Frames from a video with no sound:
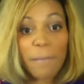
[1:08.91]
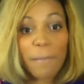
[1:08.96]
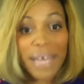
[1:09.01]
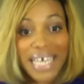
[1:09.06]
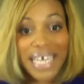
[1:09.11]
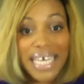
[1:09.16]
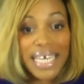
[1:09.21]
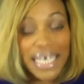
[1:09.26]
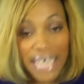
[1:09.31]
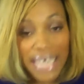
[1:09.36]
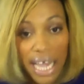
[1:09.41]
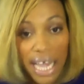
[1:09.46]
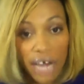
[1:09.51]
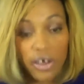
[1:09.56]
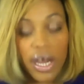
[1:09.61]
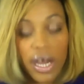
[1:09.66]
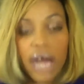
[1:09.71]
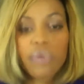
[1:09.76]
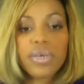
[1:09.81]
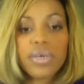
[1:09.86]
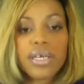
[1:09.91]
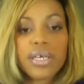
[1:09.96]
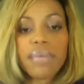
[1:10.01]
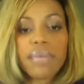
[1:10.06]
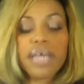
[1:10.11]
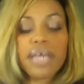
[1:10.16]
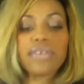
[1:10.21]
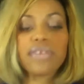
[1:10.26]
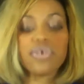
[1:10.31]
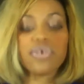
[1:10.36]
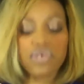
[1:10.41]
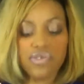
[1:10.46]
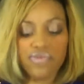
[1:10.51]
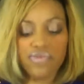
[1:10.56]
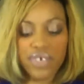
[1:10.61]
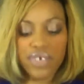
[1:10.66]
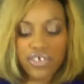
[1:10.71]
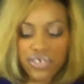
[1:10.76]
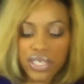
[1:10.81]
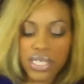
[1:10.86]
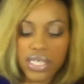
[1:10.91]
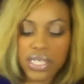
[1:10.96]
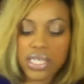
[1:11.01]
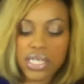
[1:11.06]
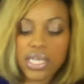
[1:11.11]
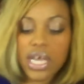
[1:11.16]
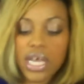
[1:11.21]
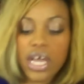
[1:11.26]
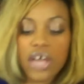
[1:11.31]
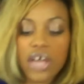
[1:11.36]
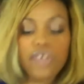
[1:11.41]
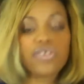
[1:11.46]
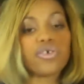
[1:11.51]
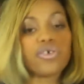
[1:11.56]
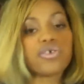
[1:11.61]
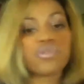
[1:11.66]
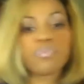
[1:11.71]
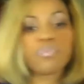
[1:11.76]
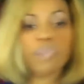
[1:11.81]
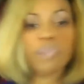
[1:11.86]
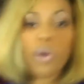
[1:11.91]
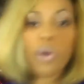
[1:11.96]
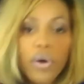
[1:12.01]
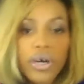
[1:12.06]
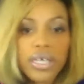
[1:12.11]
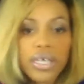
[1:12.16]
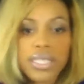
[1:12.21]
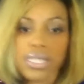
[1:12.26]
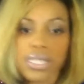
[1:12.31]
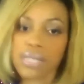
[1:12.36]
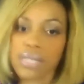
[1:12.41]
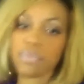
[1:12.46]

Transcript: making count, how we can make those visions, those boards.